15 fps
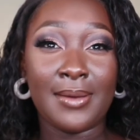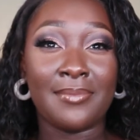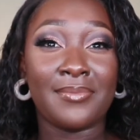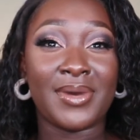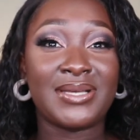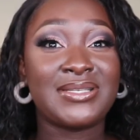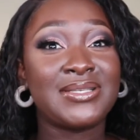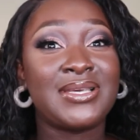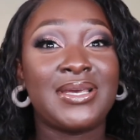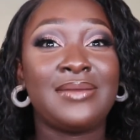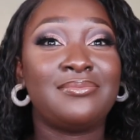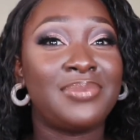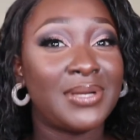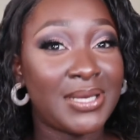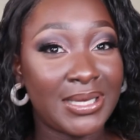my
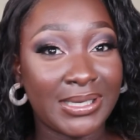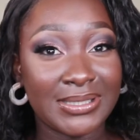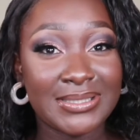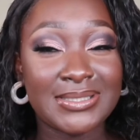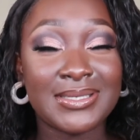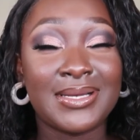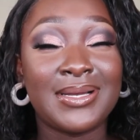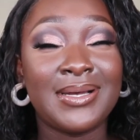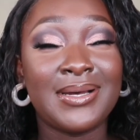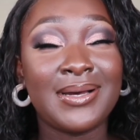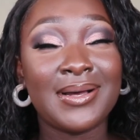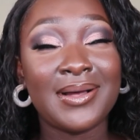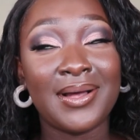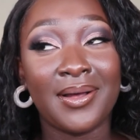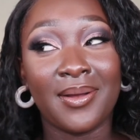skin plays
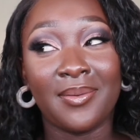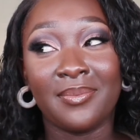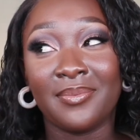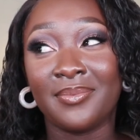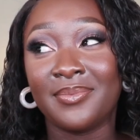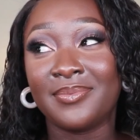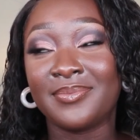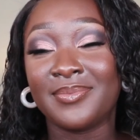um,